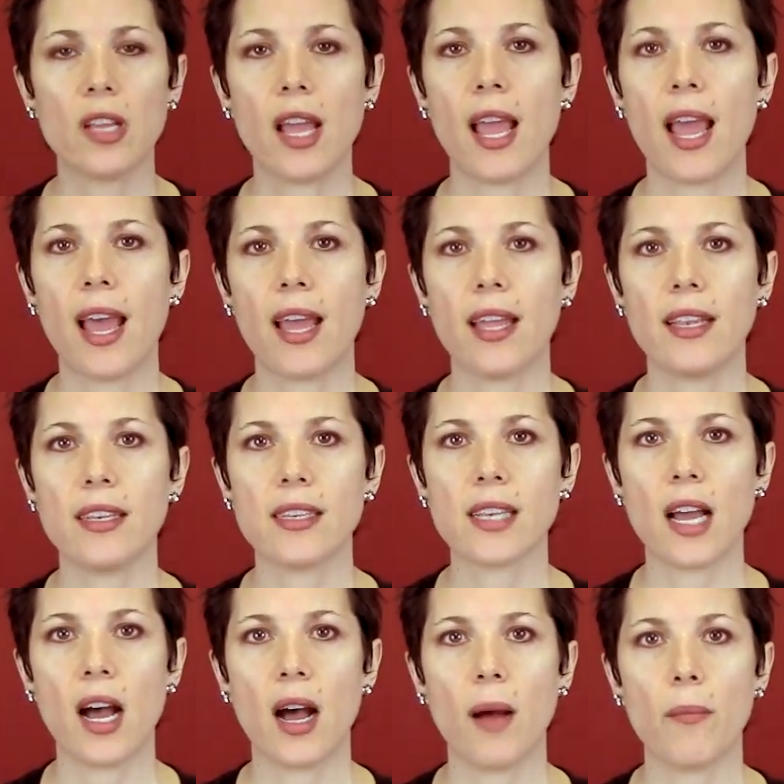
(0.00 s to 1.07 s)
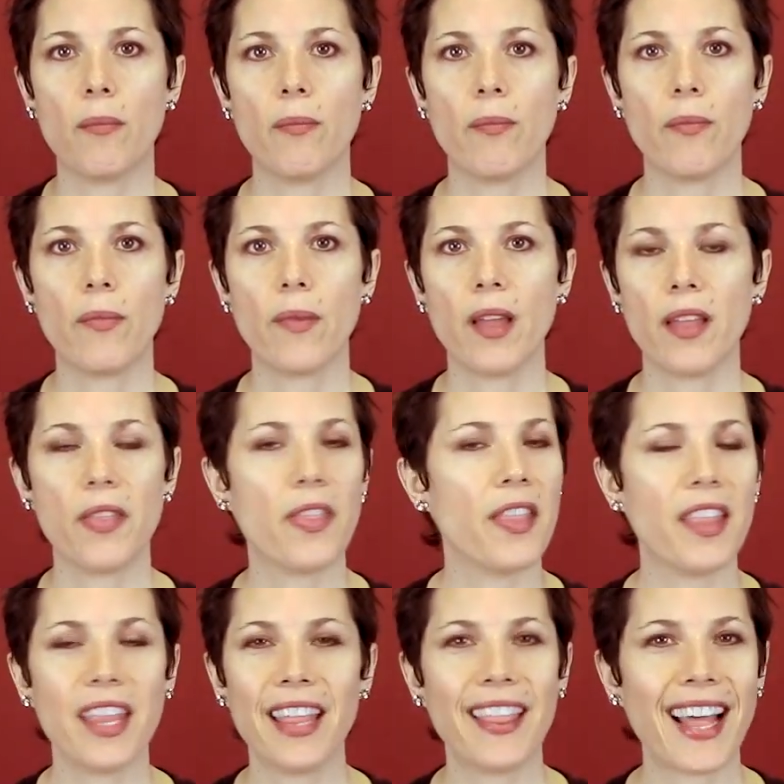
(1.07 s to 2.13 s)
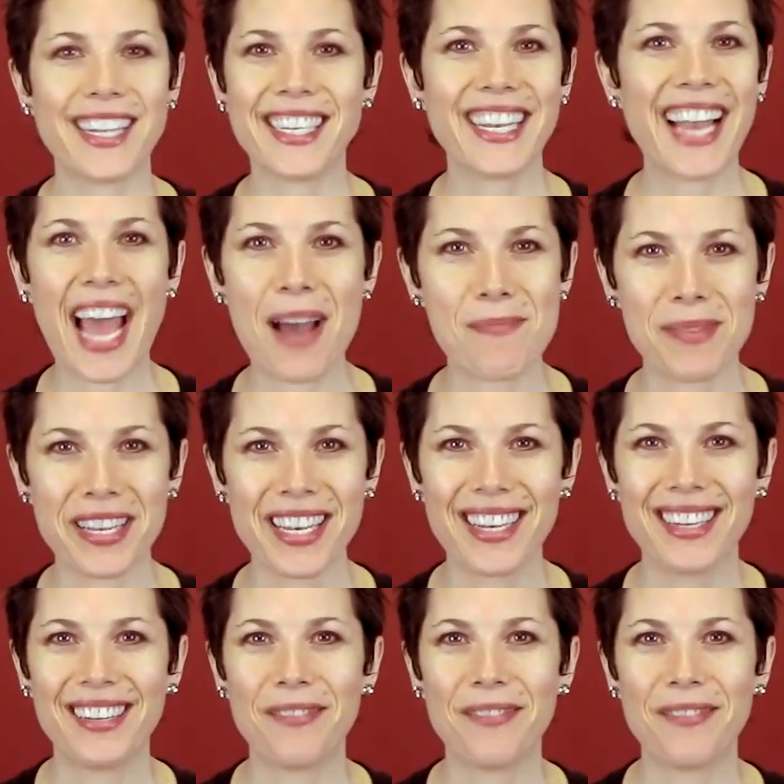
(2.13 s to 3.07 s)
And um, that didn't happen.